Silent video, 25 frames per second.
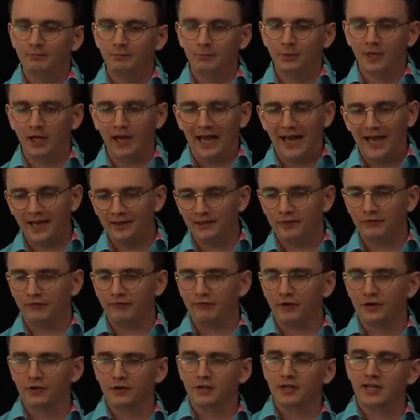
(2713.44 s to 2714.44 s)
but at the
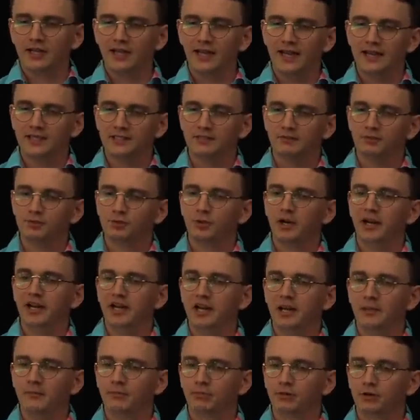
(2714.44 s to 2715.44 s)
front, collective
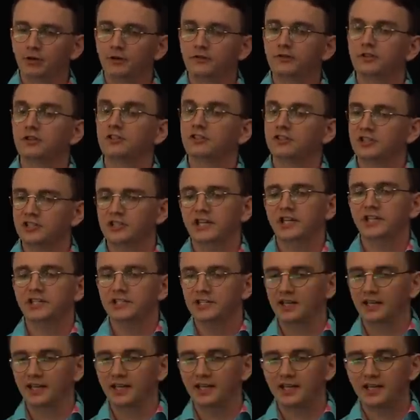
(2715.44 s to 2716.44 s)
training proved
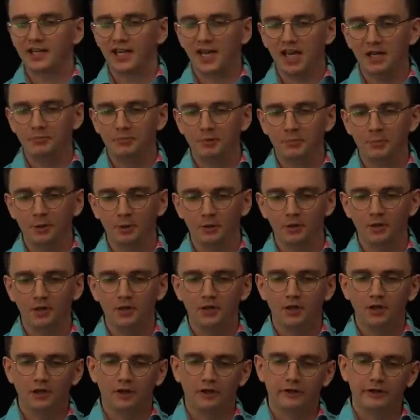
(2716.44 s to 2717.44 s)
consistently capable
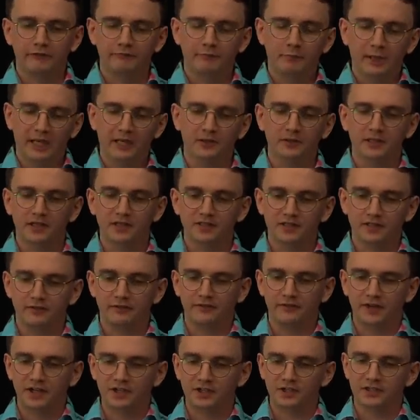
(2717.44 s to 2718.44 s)
of building
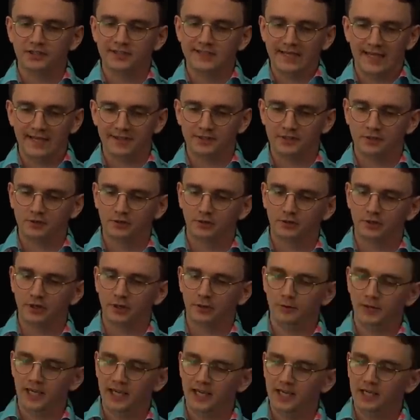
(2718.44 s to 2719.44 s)
sufficient tactical
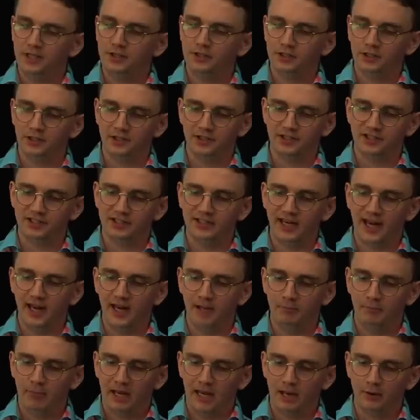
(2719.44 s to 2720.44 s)
cohesion and
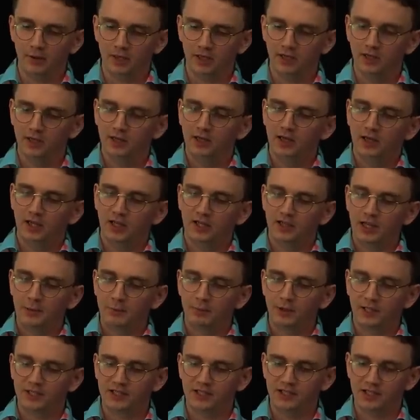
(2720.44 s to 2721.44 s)
staying power in the
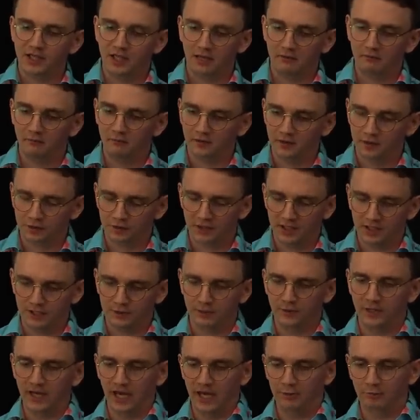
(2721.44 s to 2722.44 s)
British infantry
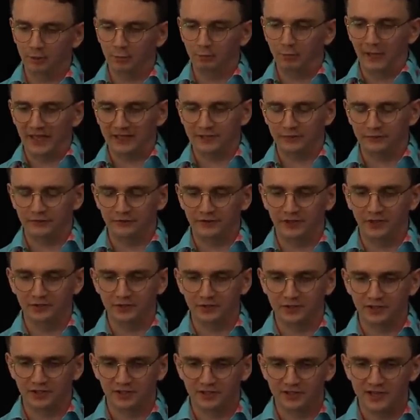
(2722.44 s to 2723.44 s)
to enable battlefield
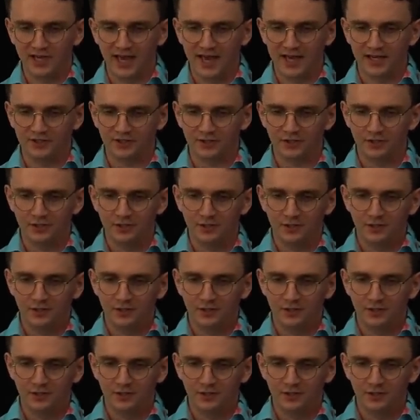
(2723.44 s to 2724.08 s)
success.